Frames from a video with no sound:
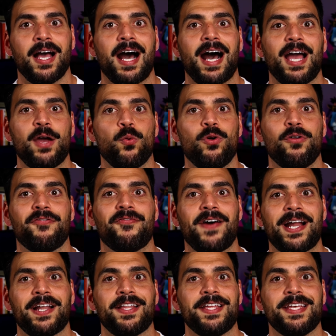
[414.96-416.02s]
I will
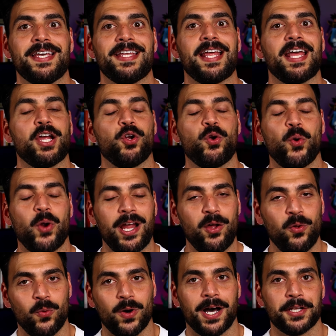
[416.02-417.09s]
finally get a
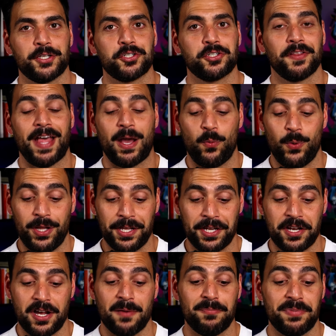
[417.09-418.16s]
Grail watch that will
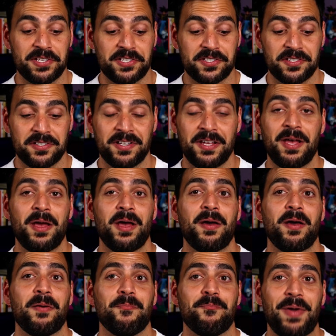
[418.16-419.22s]
encompass
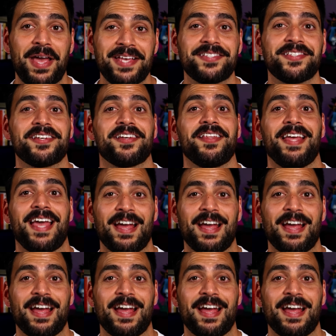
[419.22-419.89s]
basically